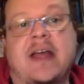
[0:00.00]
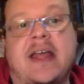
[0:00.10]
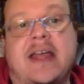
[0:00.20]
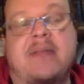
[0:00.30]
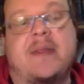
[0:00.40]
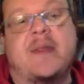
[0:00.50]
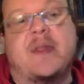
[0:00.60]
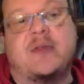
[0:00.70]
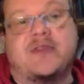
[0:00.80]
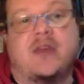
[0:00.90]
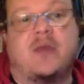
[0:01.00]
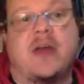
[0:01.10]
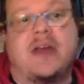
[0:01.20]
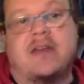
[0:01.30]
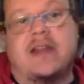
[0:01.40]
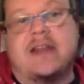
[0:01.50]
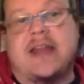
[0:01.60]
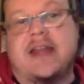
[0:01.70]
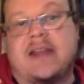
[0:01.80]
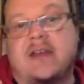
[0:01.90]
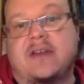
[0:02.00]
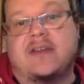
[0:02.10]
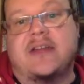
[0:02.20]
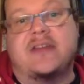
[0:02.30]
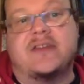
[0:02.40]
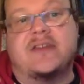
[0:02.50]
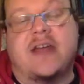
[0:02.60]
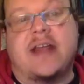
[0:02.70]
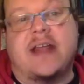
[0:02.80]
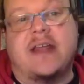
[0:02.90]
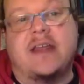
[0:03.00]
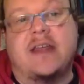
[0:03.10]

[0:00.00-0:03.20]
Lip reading: it meant that there was no way of regulating the content in Australia.